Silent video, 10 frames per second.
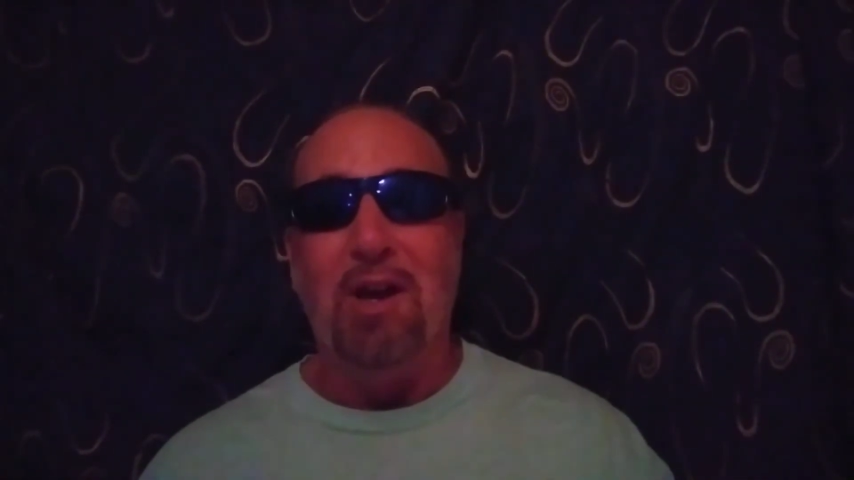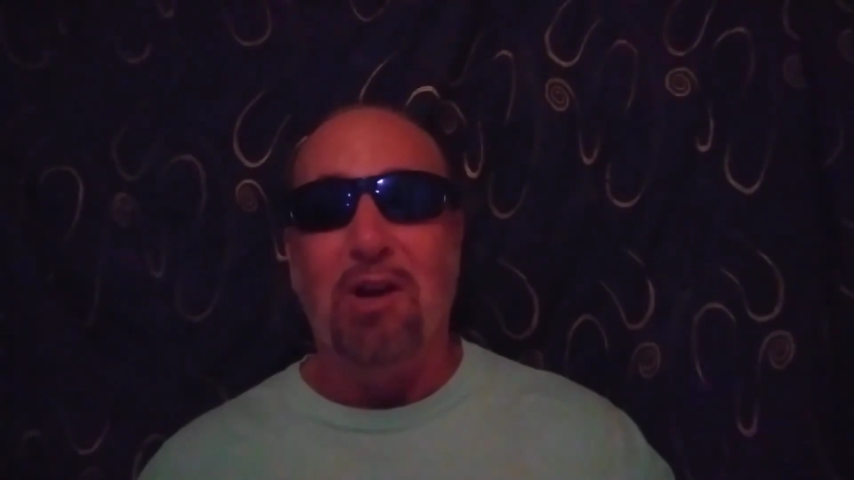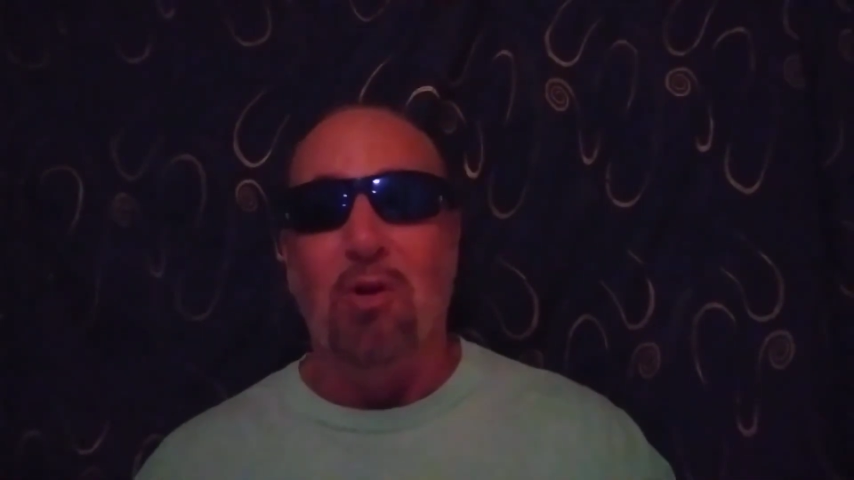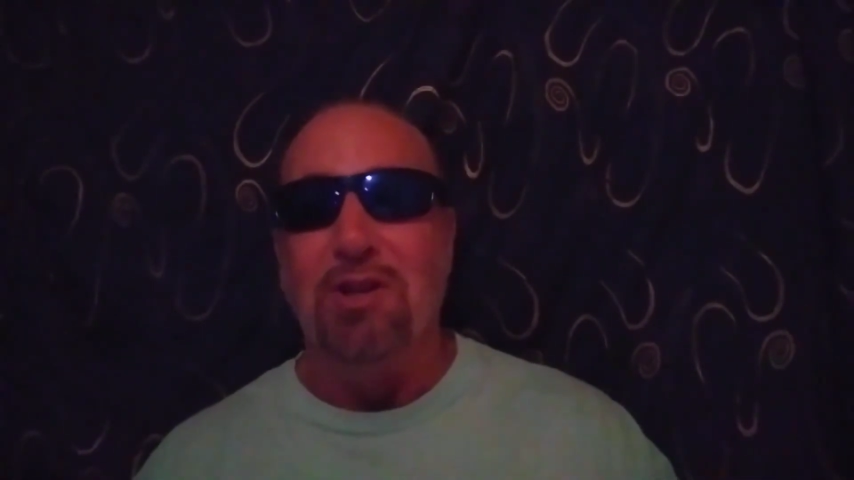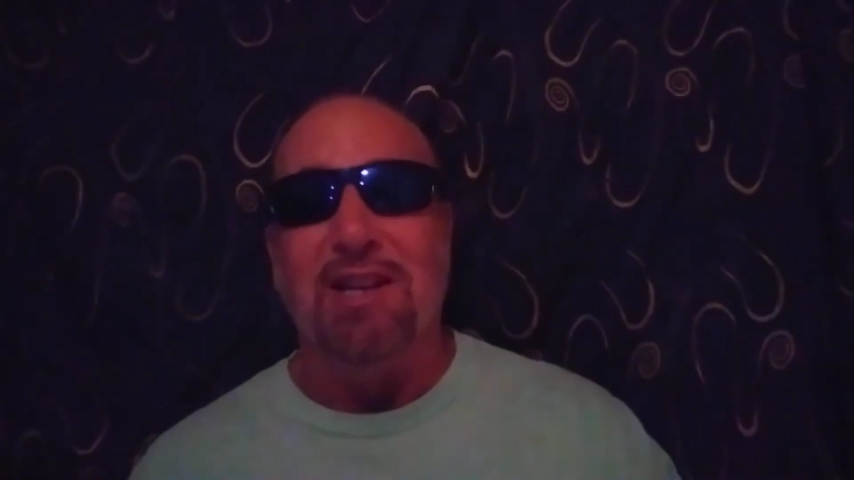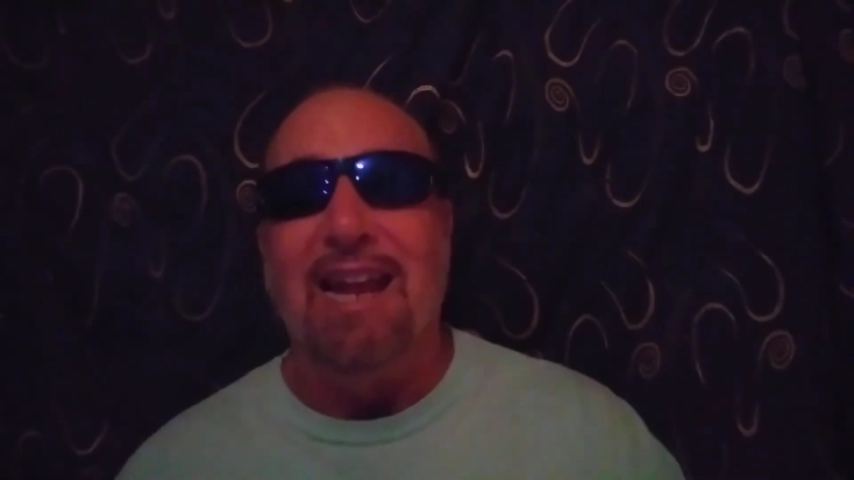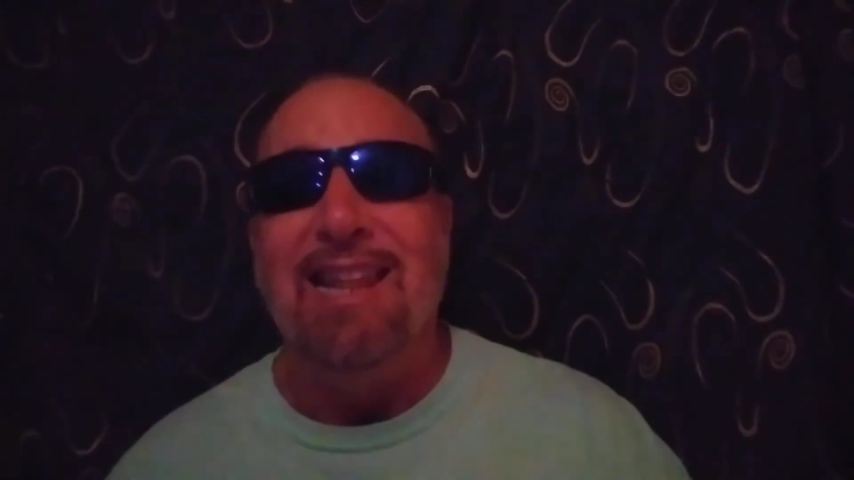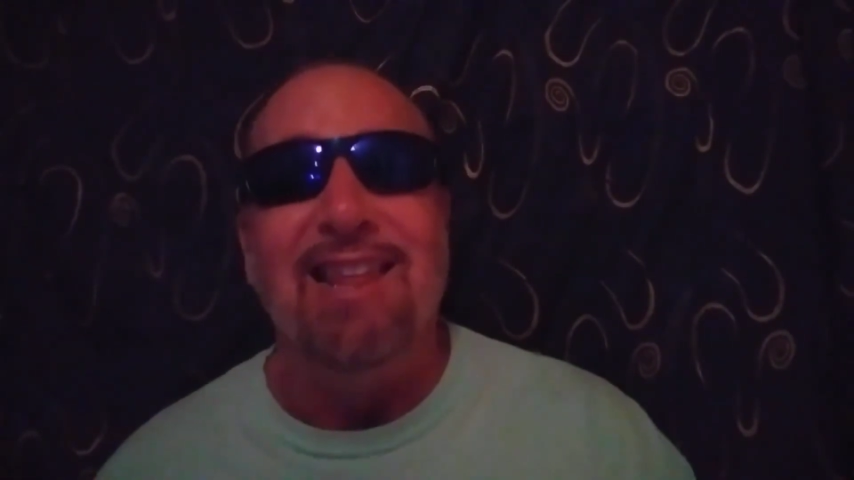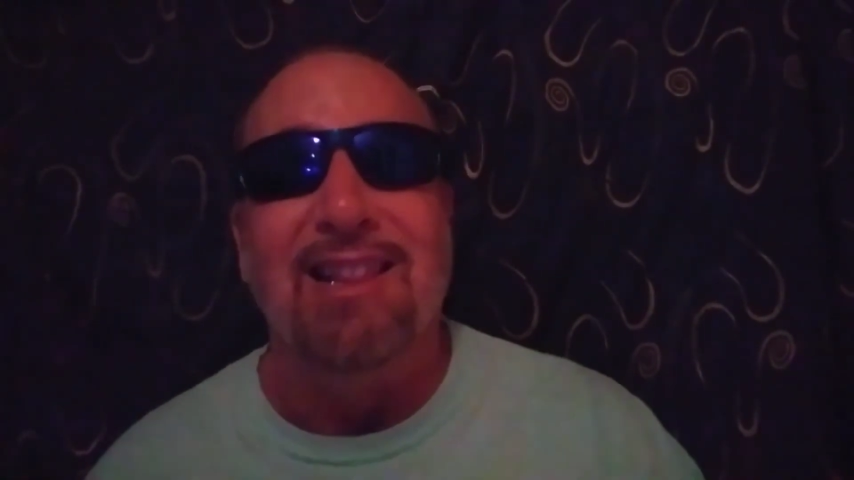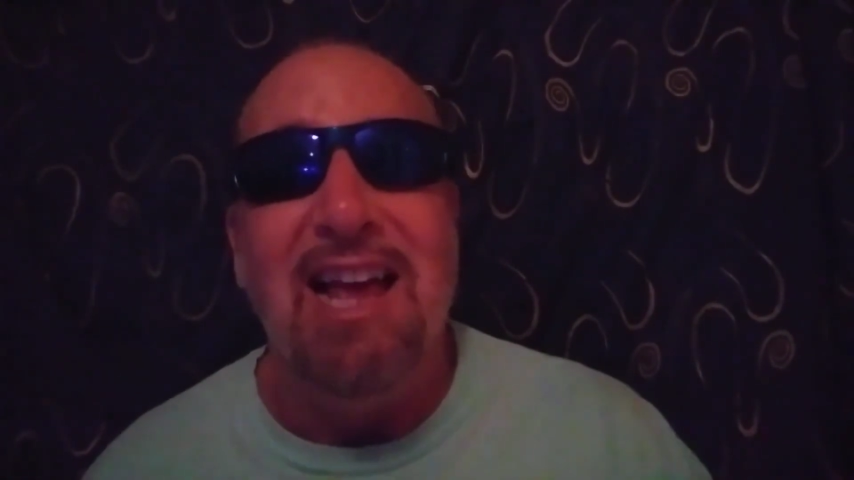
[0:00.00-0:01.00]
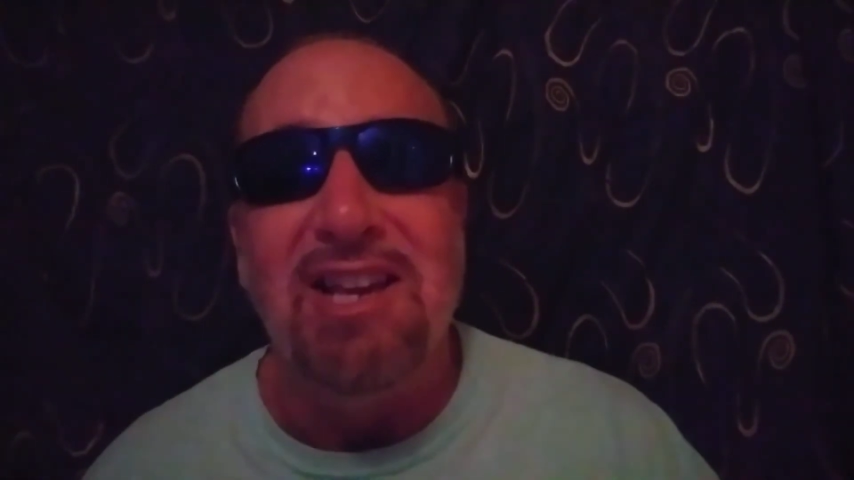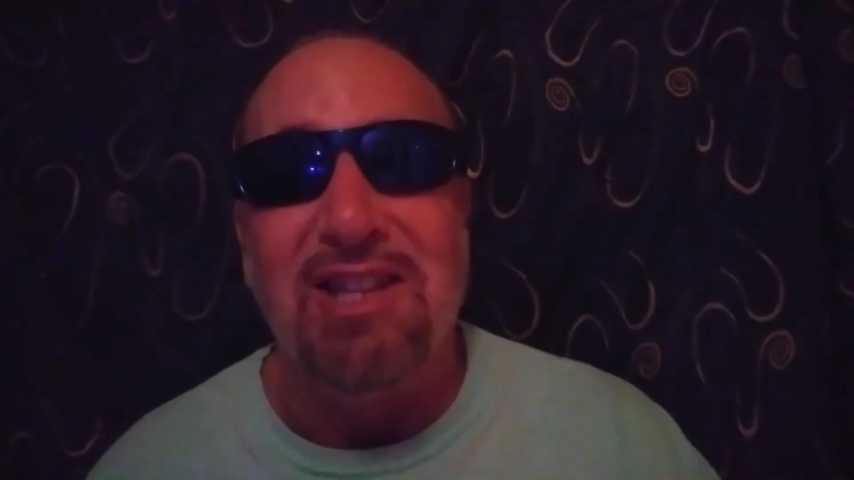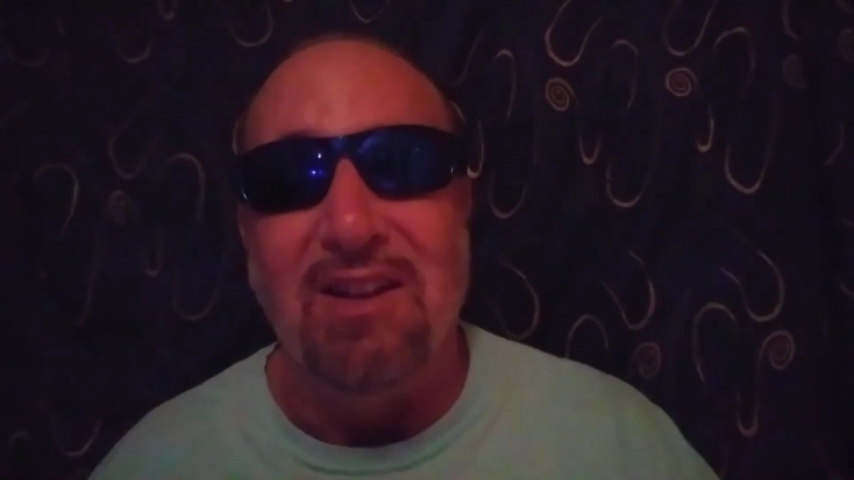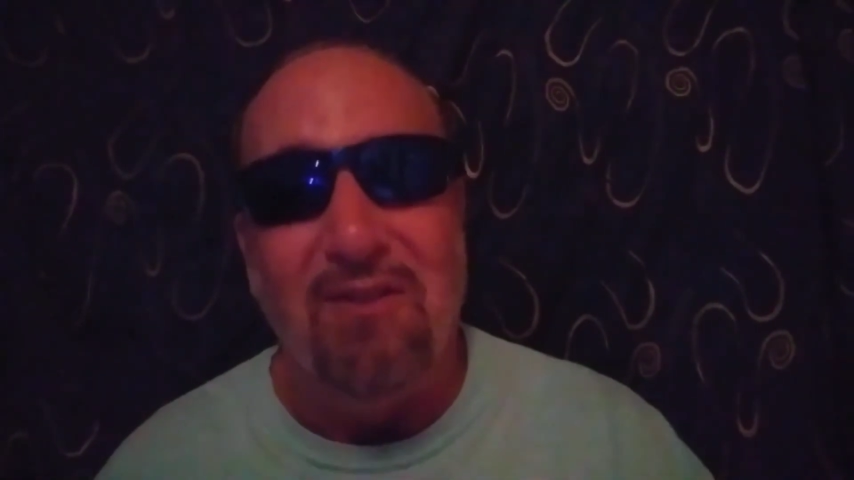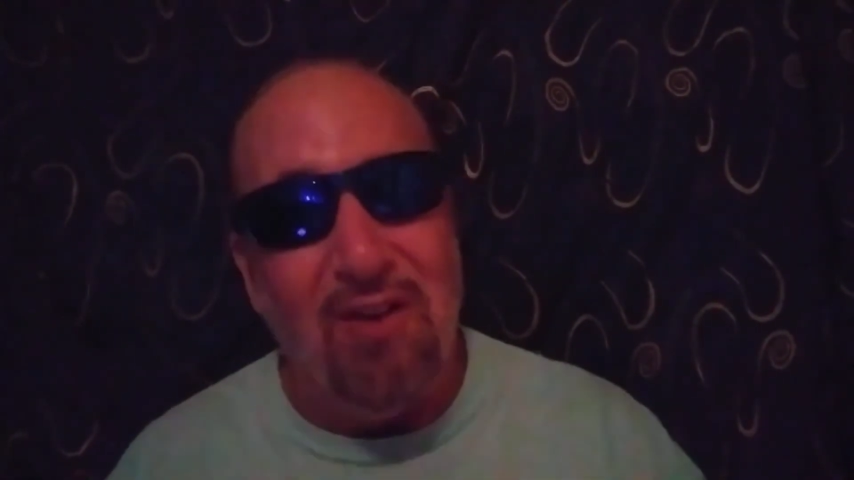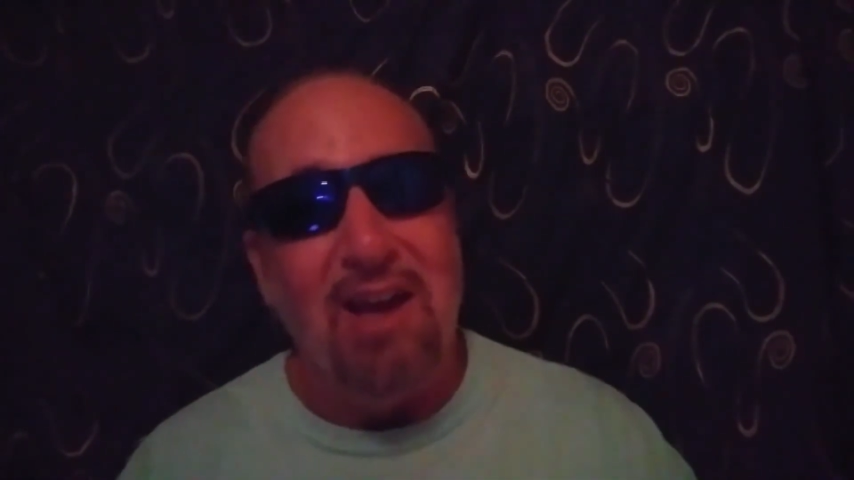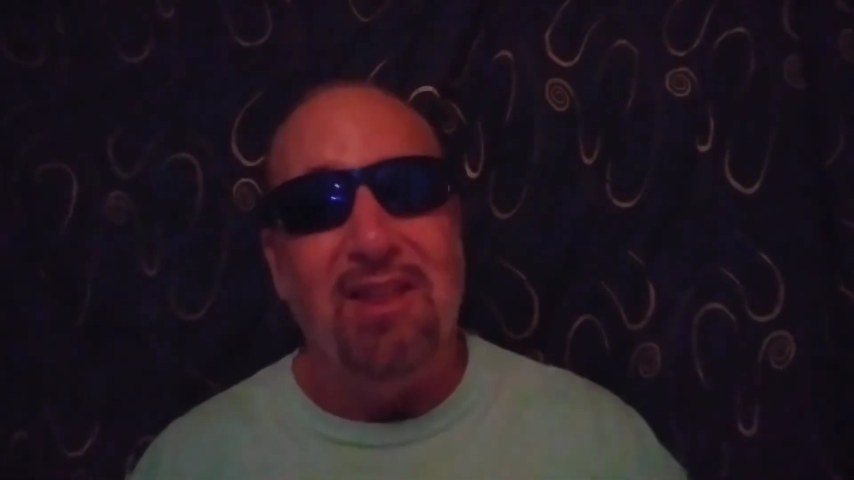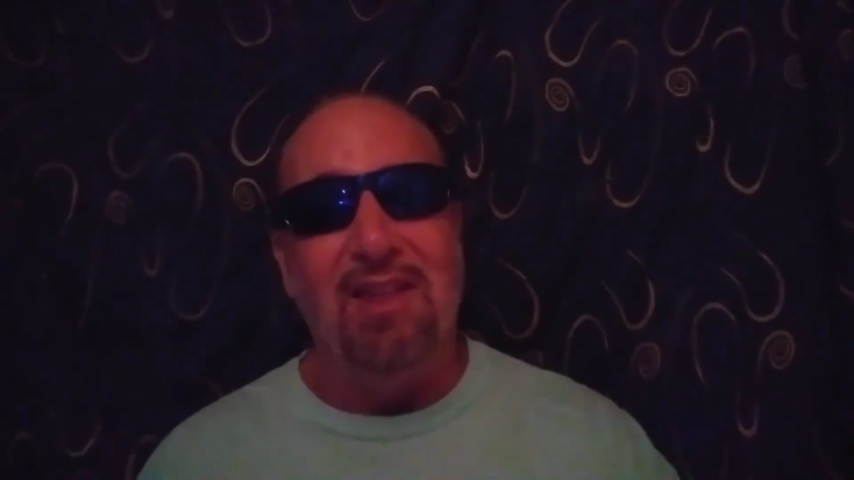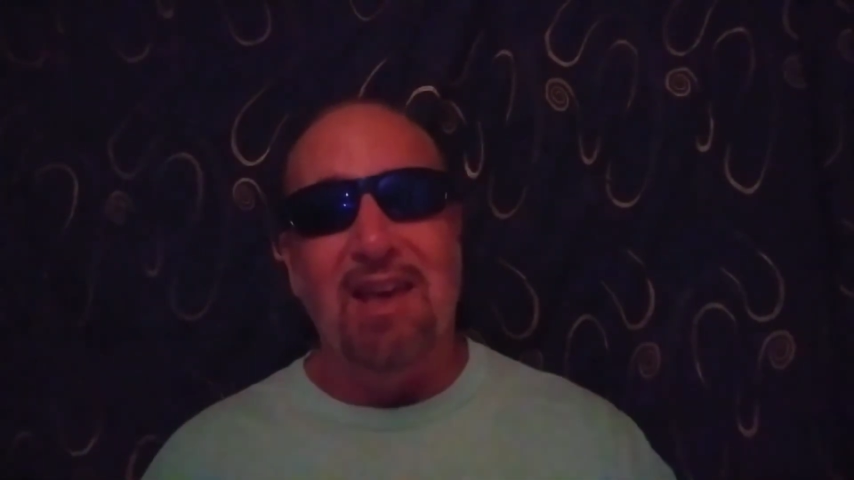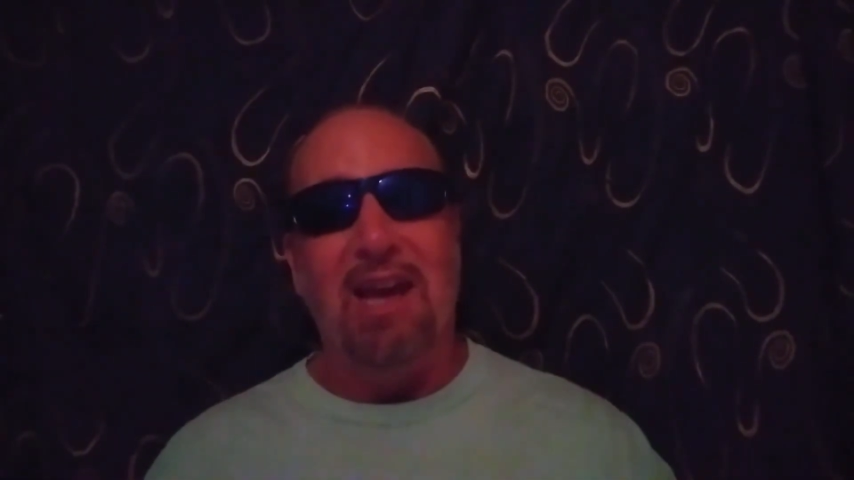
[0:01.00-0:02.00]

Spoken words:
nor is it anything less than faith